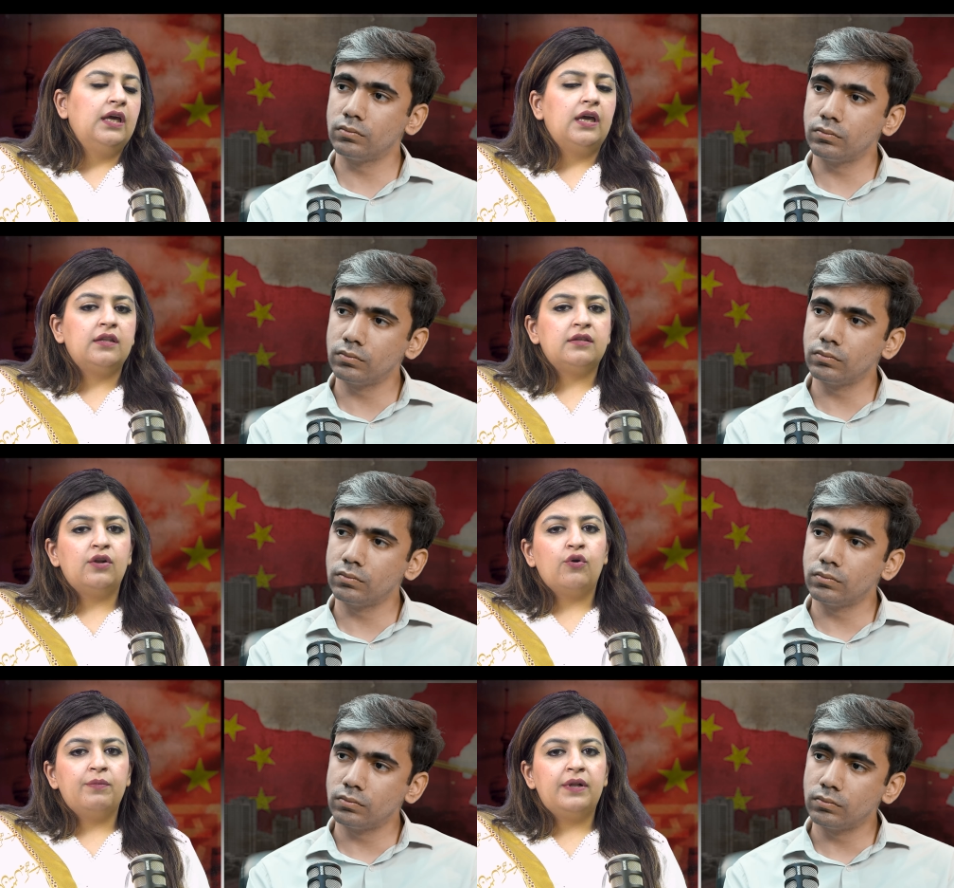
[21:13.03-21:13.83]
Speaker 1: in the
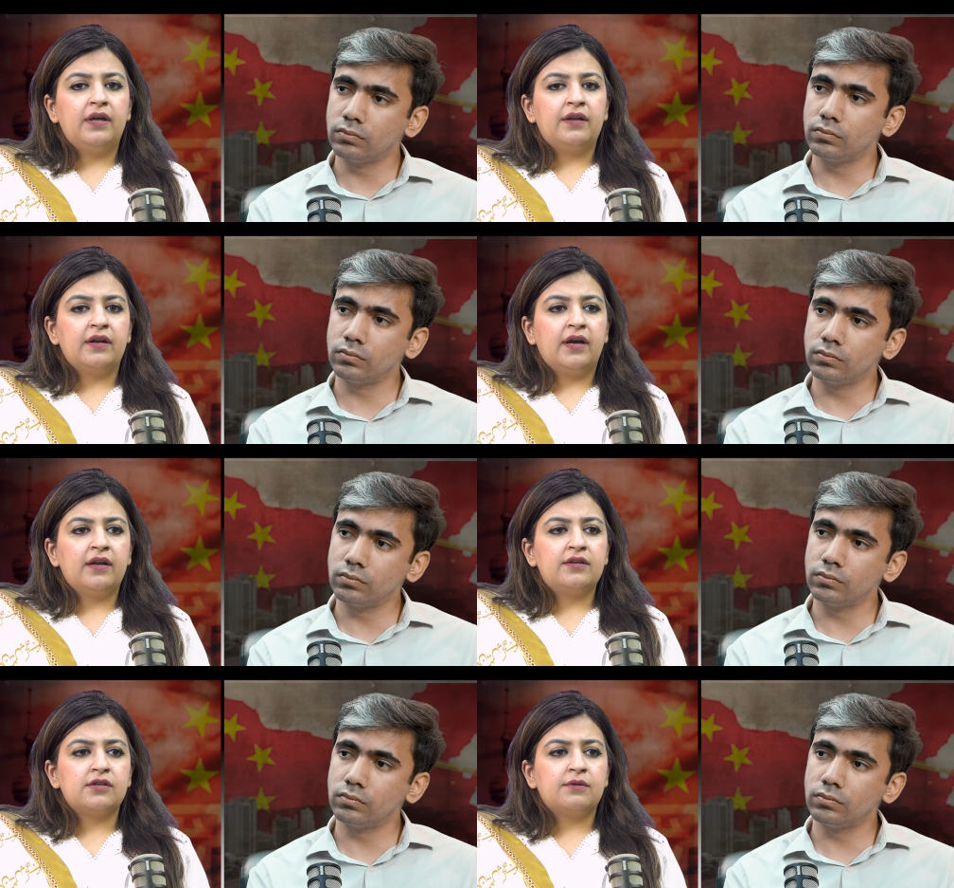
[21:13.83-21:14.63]
global arena
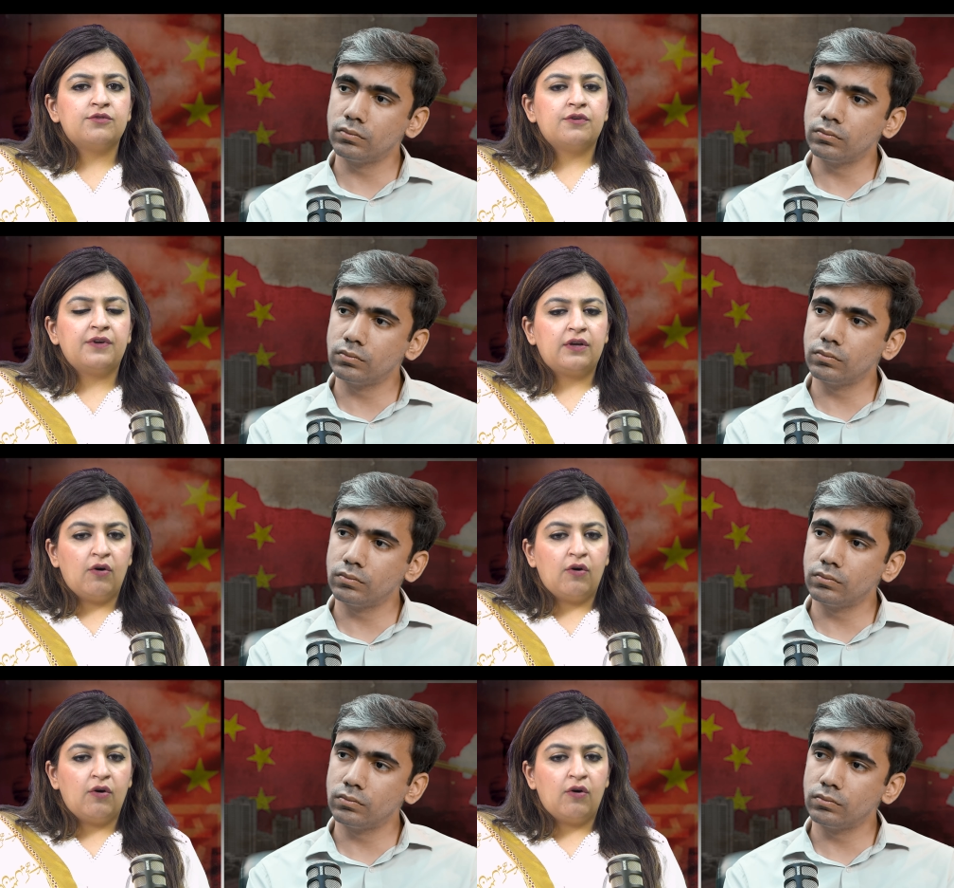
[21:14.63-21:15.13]
in terms of